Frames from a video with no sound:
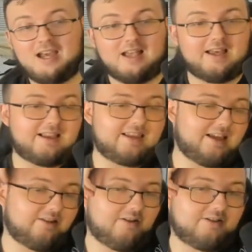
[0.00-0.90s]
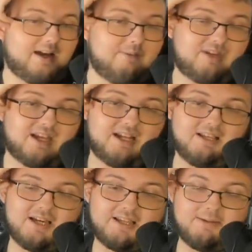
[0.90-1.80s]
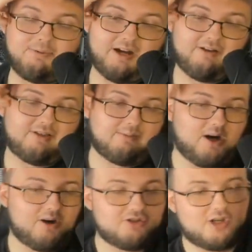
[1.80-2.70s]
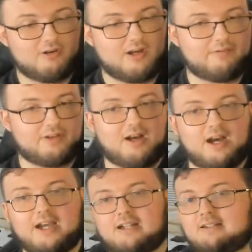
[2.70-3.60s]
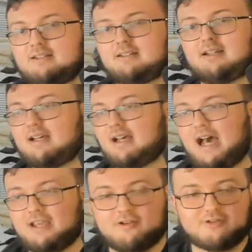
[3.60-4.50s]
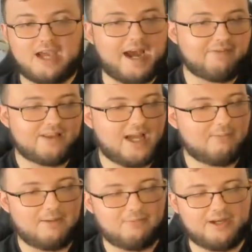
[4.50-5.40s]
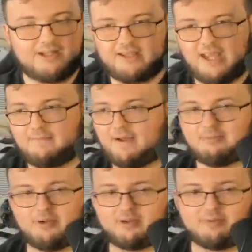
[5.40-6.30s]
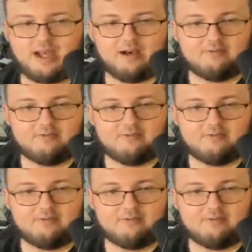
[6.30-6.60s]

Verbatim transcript: Like I said, as long as I'm getting the players the ball and showing off the card, I usually half the time when I play in these games, I blow someone out.